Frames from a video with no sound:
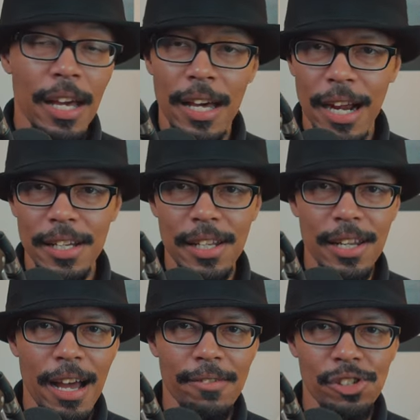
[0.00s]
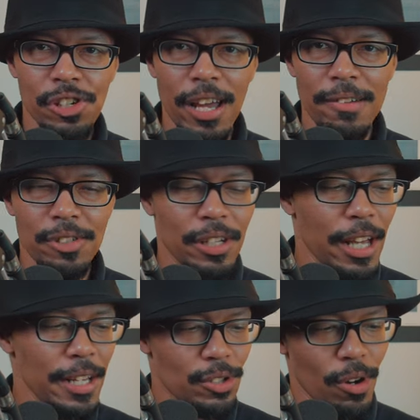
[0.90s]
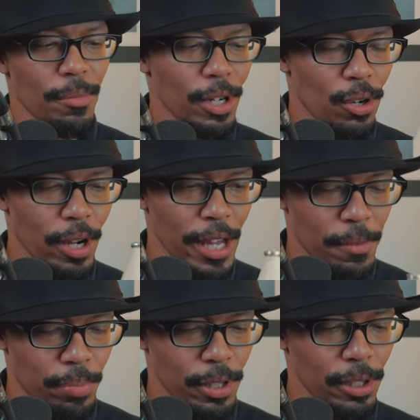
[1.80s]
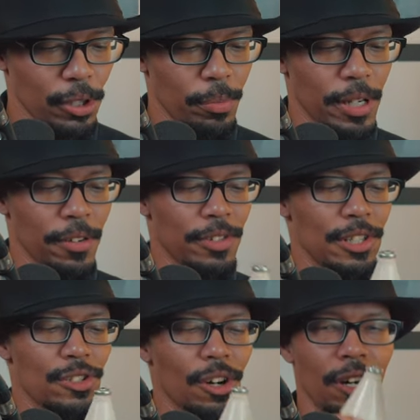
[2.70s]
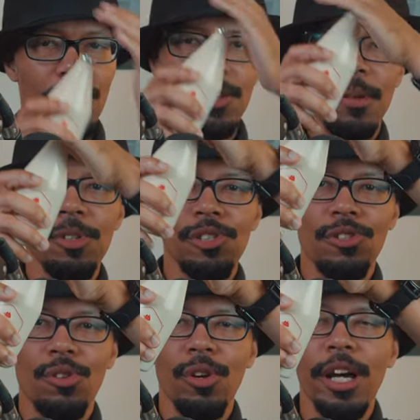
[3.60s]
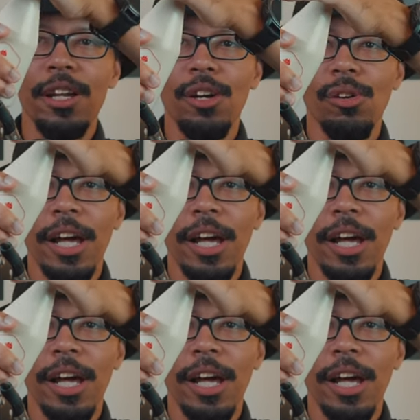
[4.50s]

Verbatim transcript: And I did have a shave today, so I'm going to go ahead and put a little bit of this on. Let me just go ahead and go